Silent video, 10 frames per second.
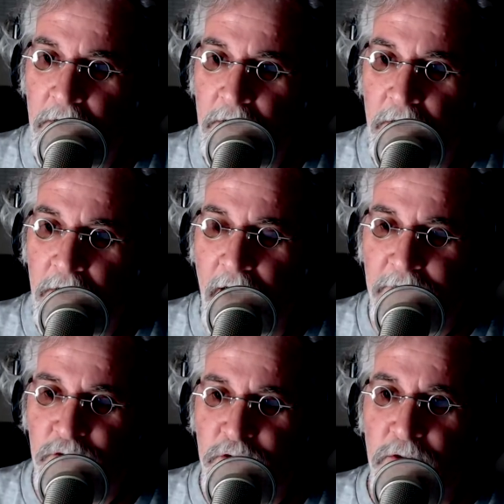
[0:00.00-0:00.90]
I have
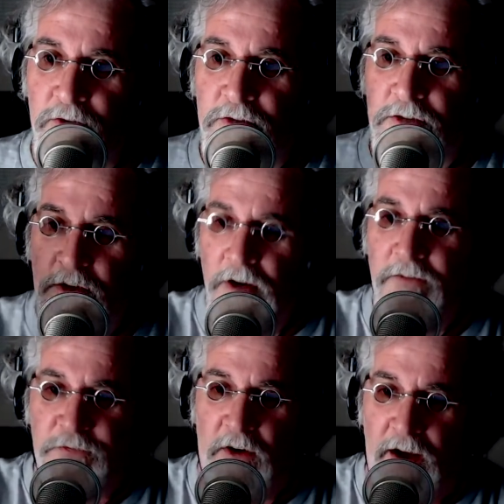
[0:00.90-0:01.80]
two good
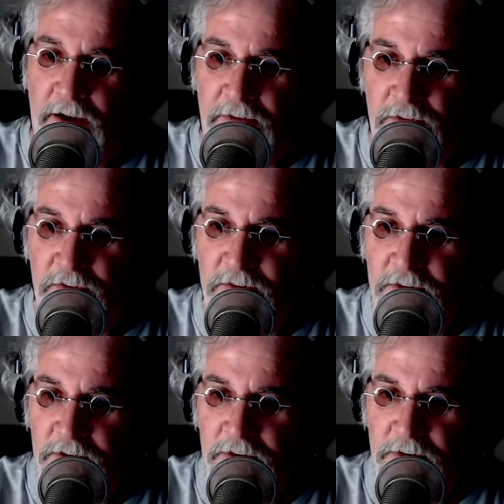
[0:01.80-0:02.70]
friends
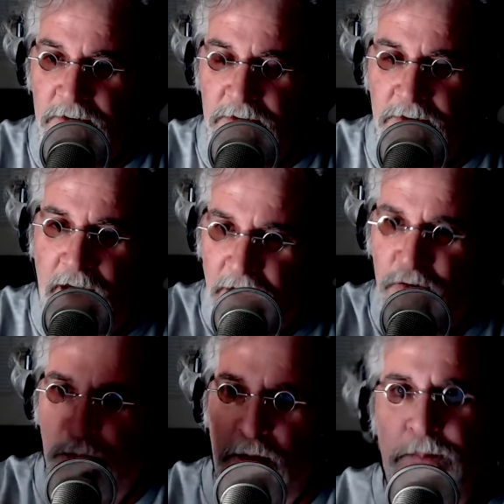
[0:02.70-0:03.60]

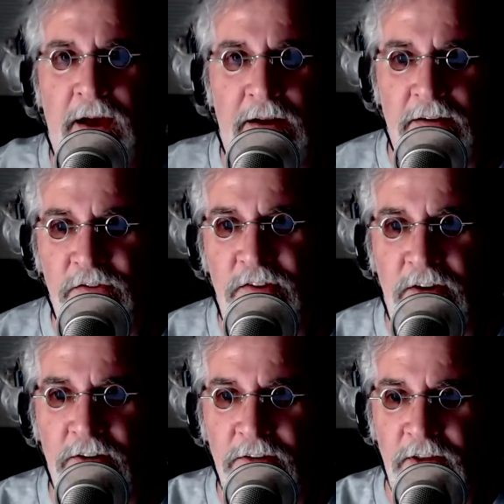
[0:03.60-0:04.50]
expert panelists
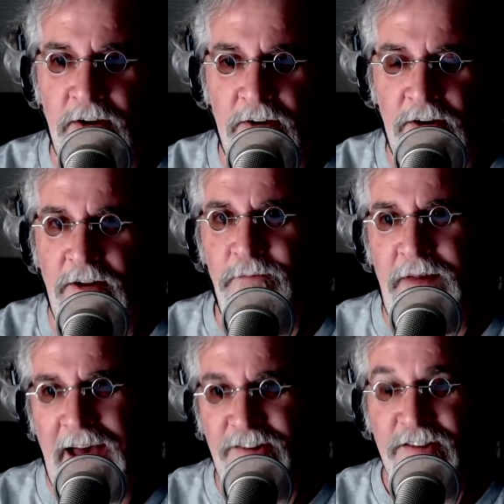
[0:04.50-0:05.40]
here that are going to
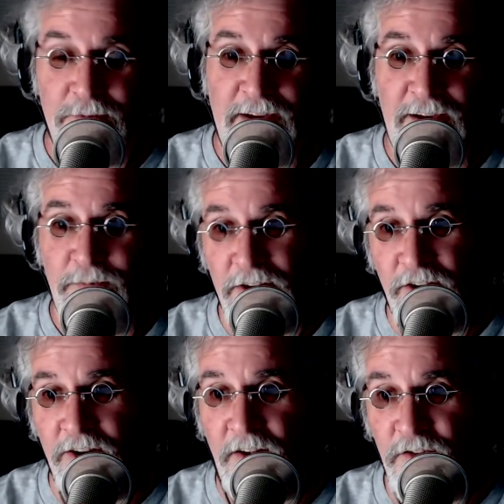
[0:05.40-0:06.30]
actually make me look a
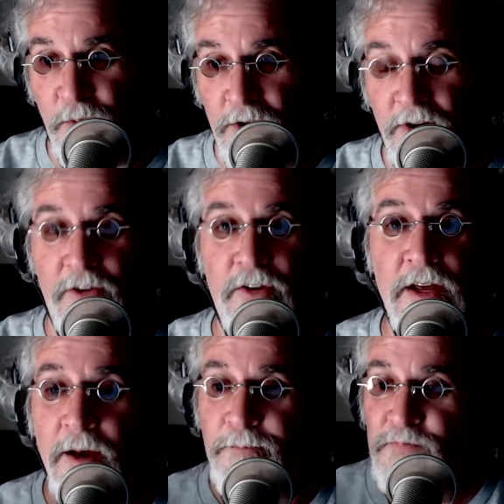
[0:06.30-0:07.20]
lot smarter than I really
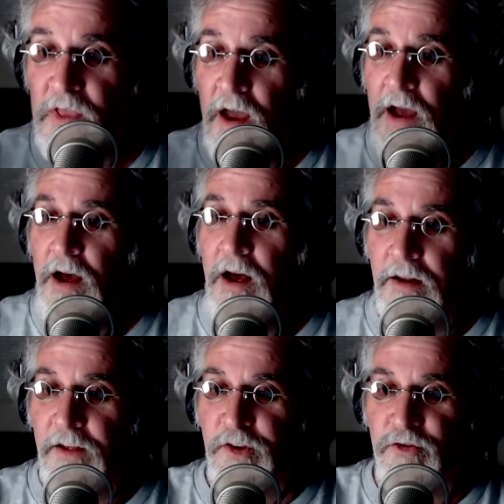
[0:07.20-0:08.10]
am.
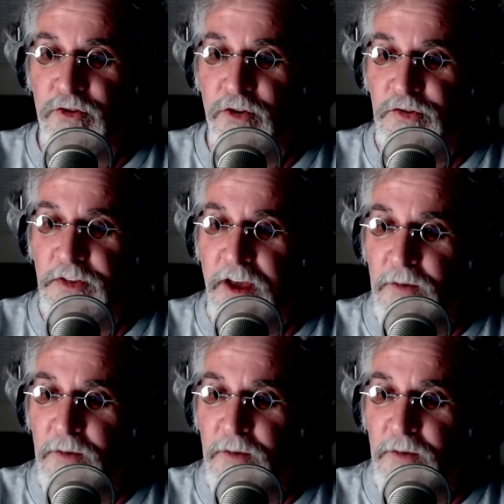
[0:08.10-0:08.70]
Let's introduce them.